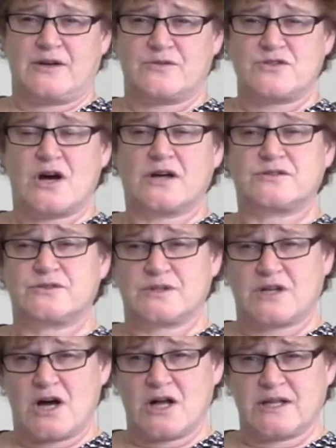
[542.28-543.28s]
Talk to a
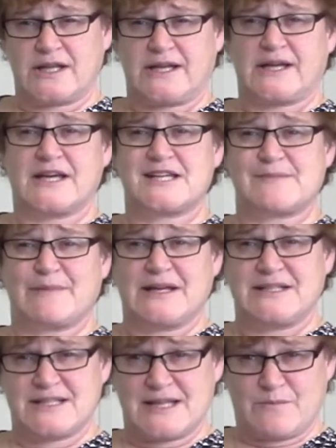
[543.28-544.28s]
colleague,
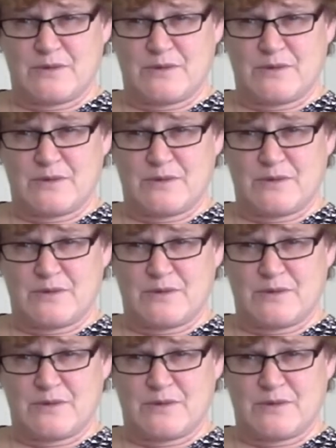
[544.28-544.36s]
explain to them